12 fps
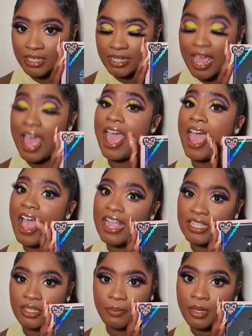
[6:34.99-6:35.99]
I had
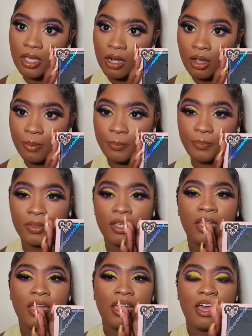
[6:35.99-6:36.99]
to pick it up.
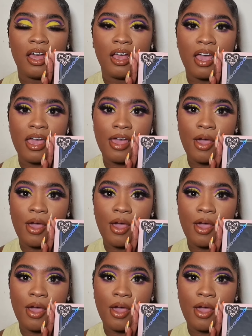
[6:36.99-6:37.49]
I